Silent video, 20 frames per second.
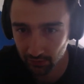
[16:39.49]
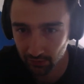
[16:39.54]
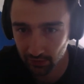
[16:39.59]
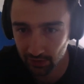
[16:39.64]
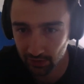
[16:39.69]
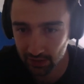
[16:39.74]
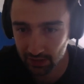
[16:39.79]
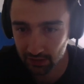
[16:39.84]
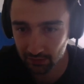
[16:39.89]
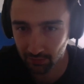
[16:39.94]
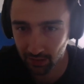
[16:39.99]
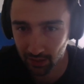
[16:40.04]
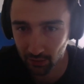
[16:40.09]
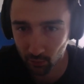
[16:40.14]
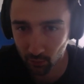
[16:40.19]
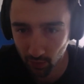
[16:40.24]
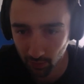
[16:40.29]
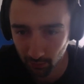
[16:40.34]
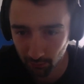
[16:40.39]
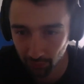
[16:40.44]
is to make
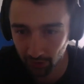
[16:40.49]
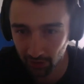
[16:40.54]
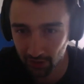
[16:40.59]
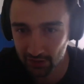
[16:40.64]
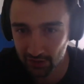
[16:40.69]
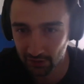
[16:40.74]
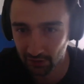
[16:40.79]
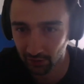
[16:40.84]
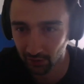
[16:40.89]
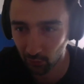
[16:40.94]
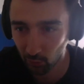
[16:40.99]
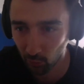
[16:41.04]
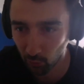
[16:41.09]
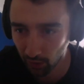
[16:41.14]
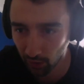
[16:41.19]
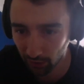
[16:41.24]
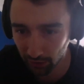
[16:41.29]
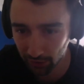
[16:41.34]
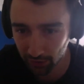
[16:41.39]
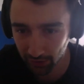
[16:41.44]
one person learn
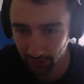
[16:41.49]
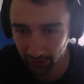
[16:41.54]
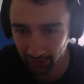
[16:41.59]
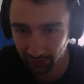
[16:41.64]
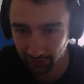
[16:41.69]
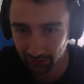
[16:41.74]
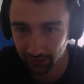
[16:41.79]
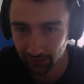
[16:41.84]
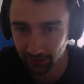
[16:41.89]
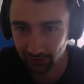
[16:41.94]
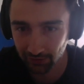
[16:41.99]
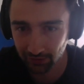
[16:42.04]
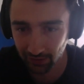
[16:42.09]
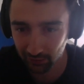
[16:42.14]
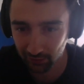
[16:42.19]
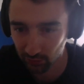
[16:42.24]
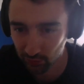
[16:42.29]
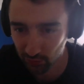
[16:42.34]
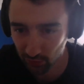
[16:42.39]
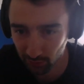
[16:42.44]
one thing, then
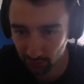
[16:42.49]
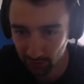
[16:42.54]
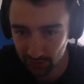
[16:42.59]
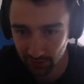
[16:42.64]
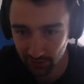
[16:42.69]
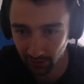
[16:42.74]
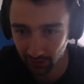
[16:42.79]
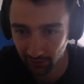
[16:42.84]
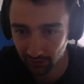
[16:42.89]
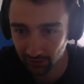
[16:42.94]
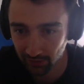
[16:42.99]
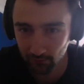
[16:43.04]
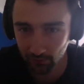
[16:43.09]
your job is done.